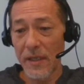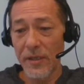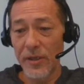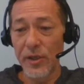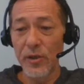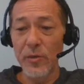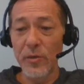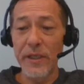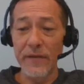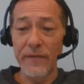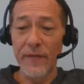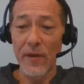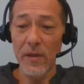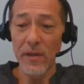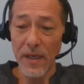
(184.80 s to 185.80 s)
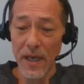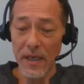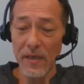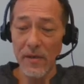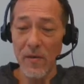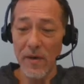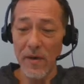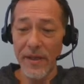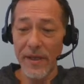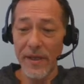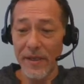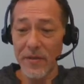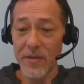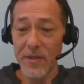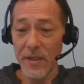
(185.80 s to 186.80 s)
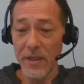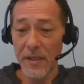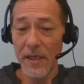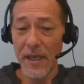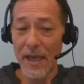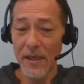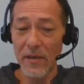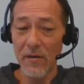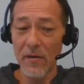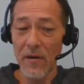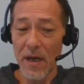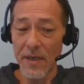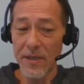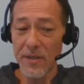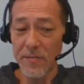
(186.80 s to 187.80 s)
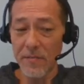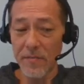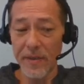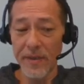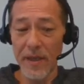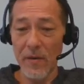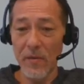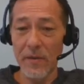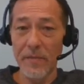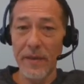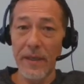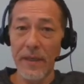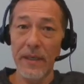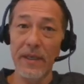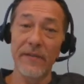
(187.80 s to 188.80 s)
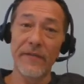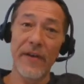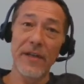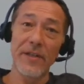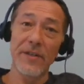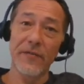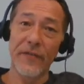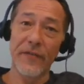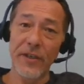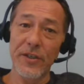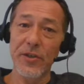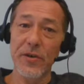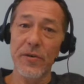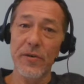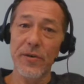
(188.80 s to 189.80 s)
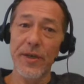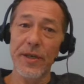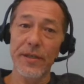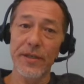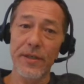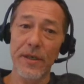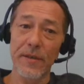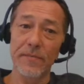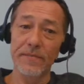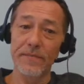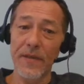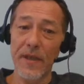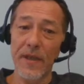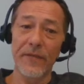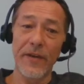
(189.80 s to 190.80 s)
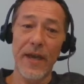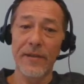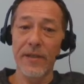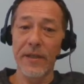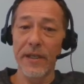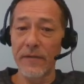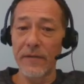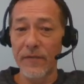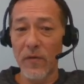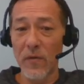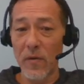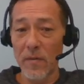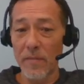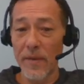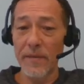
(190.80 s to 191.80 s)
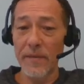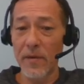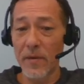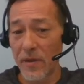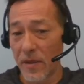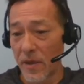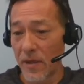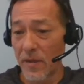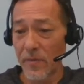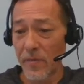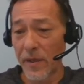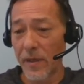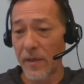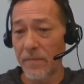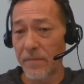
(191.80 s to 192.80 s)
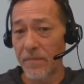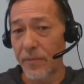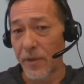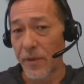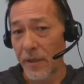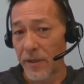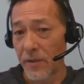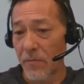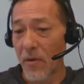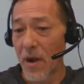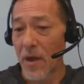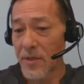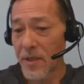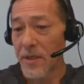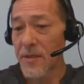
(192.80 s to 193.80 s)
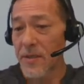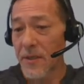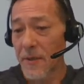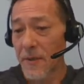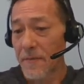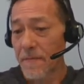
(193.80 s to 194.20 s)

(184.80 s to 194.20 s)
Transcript: a new default category that isn't uncategorized, but that would be an advanced feature that if you had the need for, maybe we could put into process.